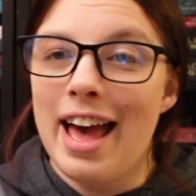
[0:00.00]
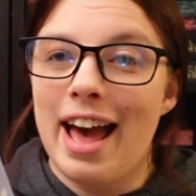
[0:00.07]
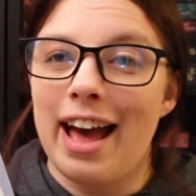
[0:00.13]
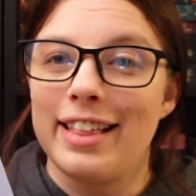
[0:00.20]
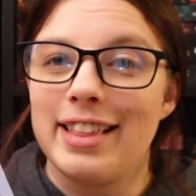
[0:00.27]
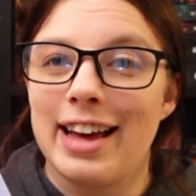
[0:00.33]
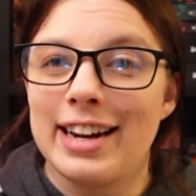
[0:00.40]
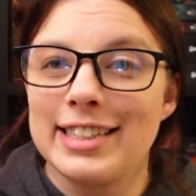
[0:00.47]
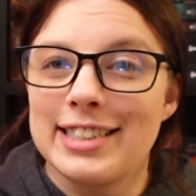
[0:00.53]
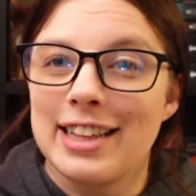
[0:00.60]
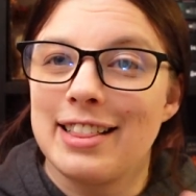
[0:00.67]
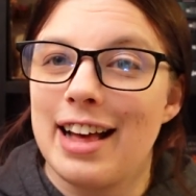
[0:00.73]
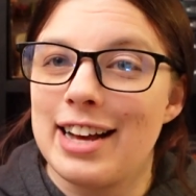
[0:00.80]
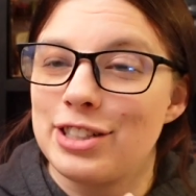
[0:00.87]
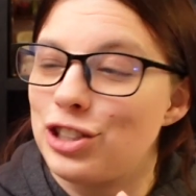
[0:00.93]
And that is The
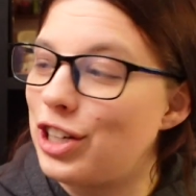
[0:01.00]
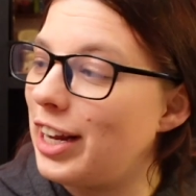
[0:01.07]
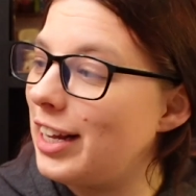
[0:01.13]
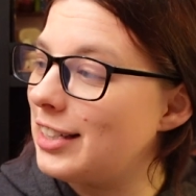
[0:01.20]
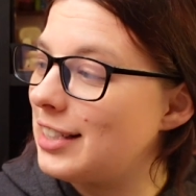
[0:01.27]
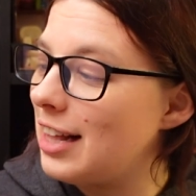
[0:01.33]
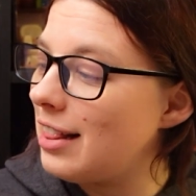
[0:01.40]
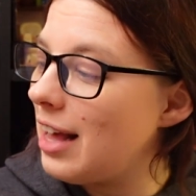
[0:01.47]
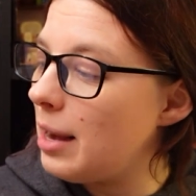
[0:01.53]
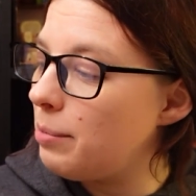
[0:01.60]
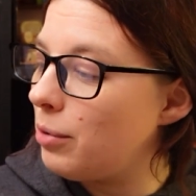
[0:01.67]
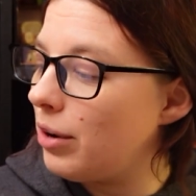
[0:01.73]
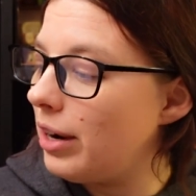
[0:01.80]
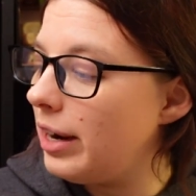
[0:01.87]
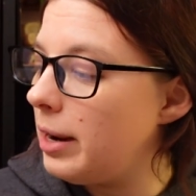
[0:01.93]
Last Chance
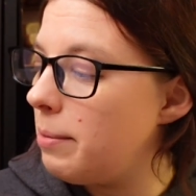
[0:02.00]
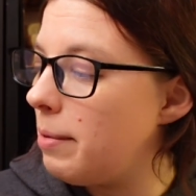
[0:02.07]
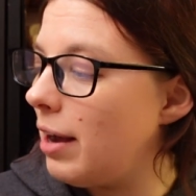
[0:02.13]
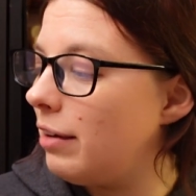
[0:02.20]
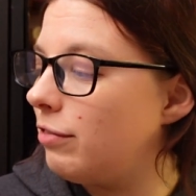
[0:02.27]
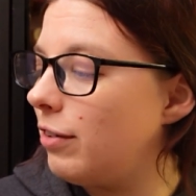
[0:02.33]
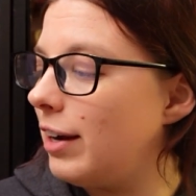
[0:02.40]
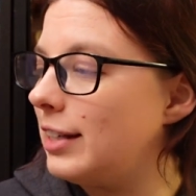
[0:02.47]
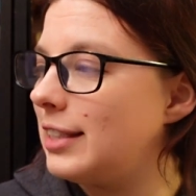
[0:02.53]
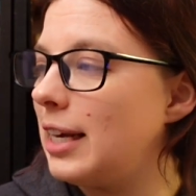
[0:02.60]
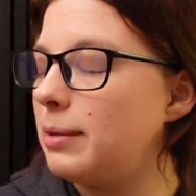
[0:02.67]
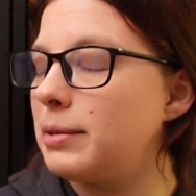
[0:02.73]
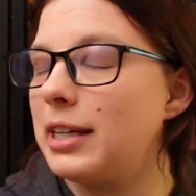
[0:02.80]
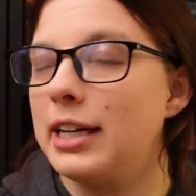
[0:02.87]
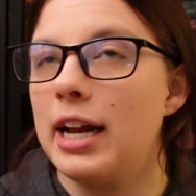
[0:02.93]
Library by Freya
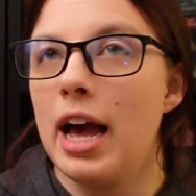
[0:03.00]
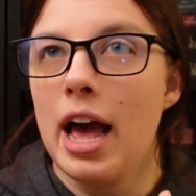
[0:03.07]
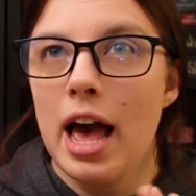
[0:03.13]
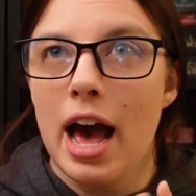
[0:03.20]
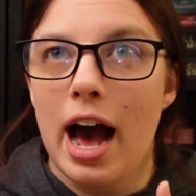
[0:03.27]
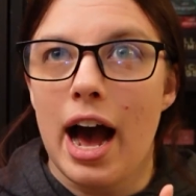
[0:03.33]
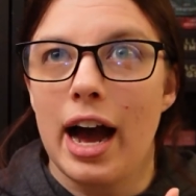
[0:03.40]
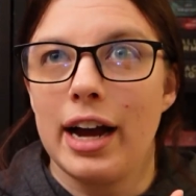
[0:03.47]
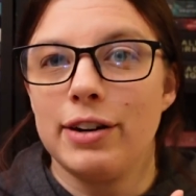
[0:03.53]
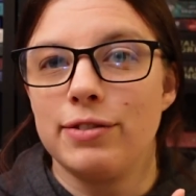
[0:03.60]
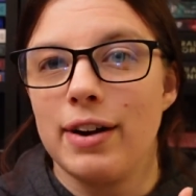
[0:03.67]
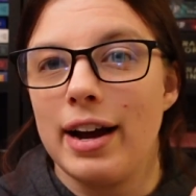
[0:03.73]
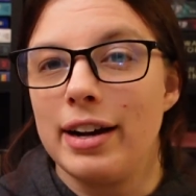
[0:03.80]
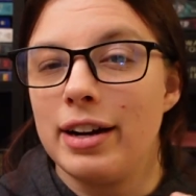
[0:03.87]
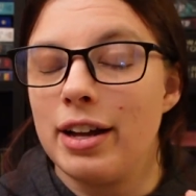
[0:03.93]
Sampson. I
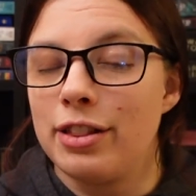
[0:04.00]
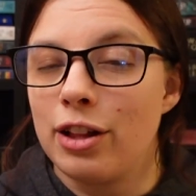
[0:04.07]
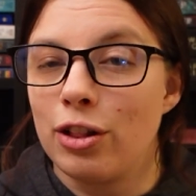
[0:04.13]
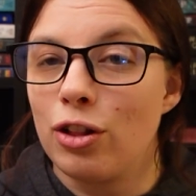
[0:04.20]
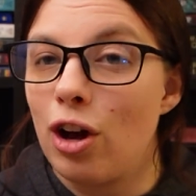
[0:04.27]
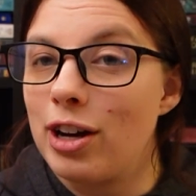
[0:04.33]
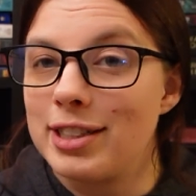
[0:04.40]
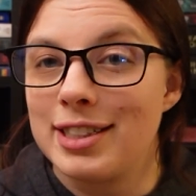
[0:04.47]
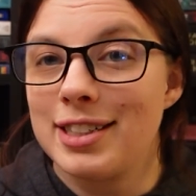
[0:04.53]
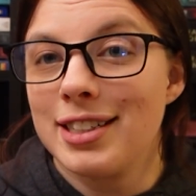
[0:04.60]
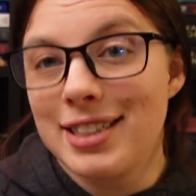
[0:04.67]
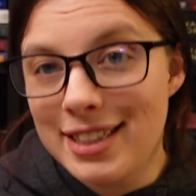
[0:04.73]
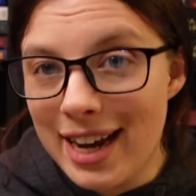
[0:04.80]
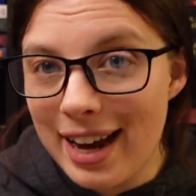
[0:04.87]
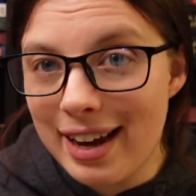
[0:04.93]
read The
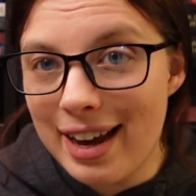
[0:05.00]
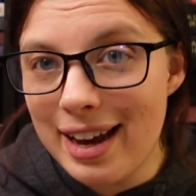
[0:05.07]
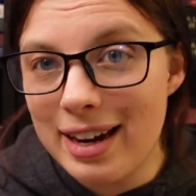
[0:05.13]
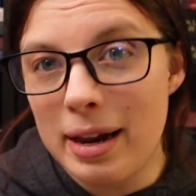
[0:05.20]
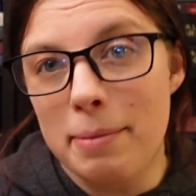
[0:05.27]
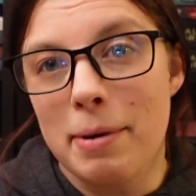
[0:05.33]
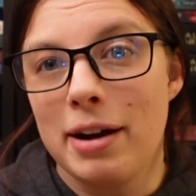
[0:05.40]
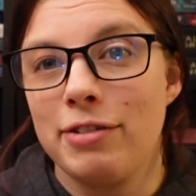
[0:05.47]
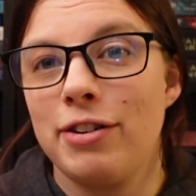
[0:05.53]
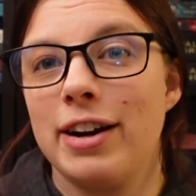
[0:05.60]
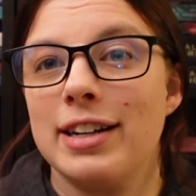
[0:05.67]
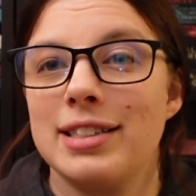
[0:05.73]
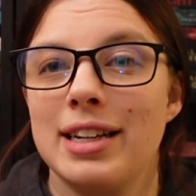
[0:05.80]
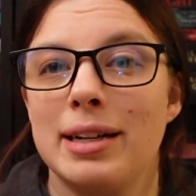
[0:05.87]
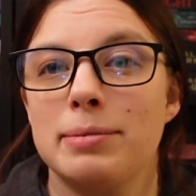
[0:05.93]
Lost Ticket by
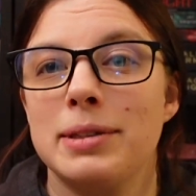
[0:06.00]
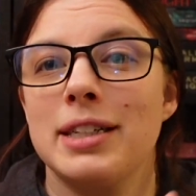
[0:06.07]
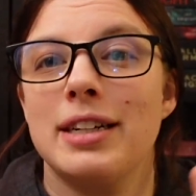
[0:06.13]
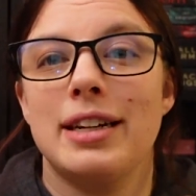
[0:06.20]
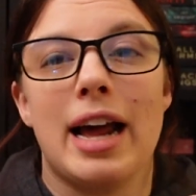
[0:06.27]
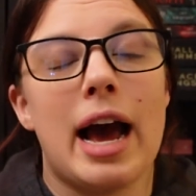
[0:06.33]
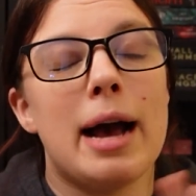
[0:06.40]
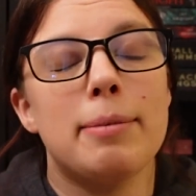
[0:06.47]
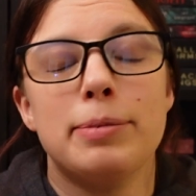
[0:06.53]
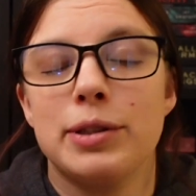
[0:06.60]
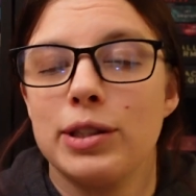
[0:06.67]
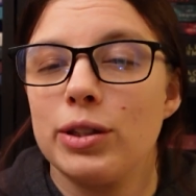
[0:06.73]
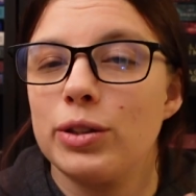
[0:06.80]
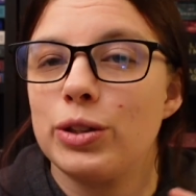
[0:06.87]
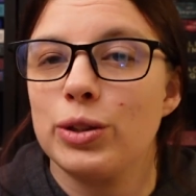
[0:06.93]
Freya Sampson and
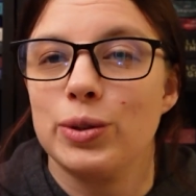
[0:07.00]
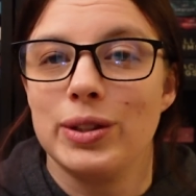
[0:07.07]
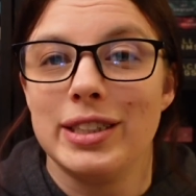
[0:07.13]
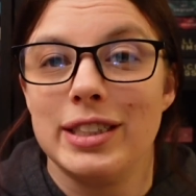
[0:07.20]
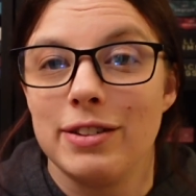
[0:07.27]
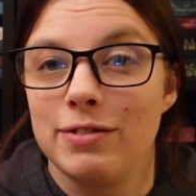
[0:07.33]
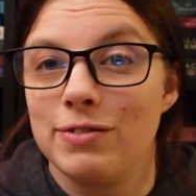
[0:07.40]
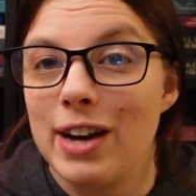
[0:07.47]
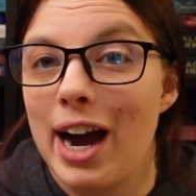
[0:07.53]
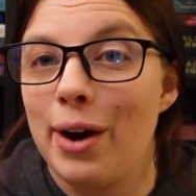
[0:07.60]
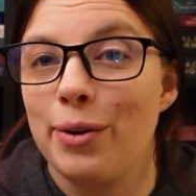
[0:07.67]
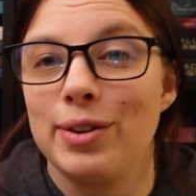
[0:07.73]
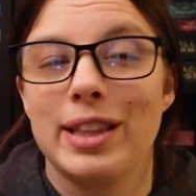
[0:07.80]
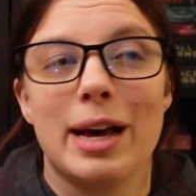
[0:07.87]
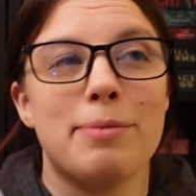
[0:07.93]
absolutely
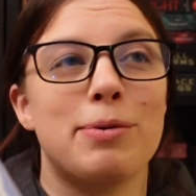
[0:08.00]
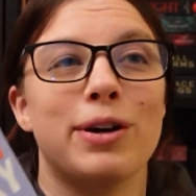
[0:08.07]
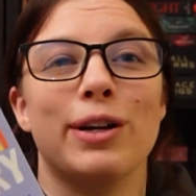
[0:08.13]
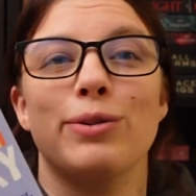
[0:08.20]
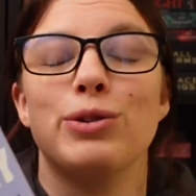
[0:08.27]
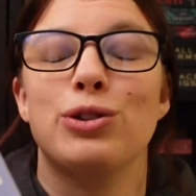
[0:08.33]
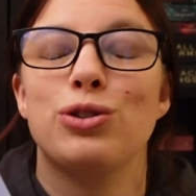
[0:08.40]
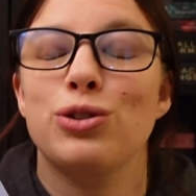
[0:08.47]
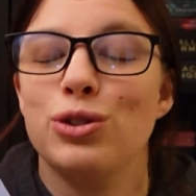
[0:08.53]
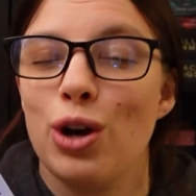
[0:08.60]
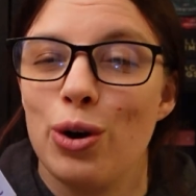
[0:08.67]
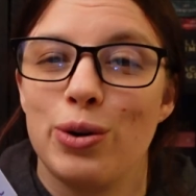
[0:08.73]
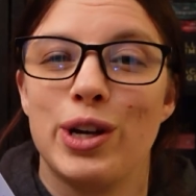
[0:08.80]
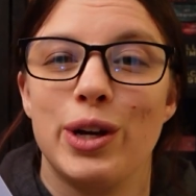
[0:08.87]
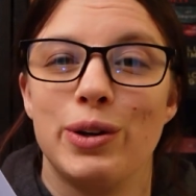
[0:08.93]
devoured that book. It was
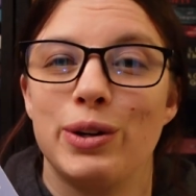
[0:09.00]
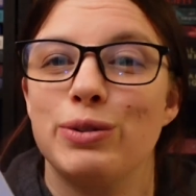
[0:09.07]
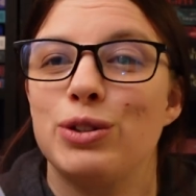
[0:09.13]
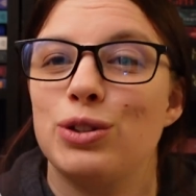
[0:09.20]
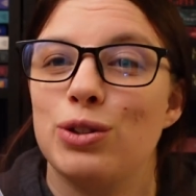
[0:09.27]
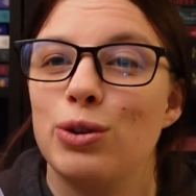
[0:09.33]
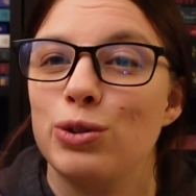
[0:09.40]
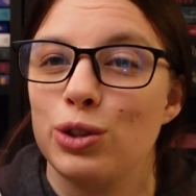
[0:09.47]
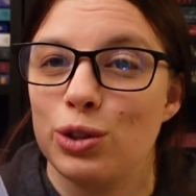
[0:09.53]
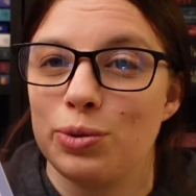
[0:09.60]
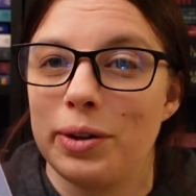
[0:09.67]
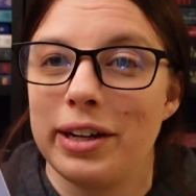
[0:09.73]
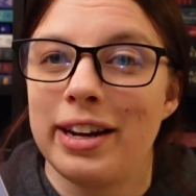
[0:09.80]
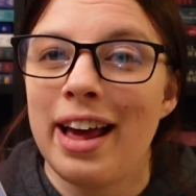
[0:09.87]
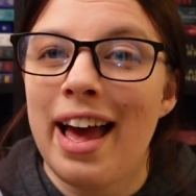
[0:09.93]
so cute. It was so
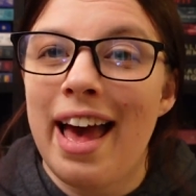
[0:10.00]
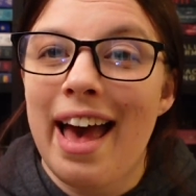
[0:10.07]
sweet.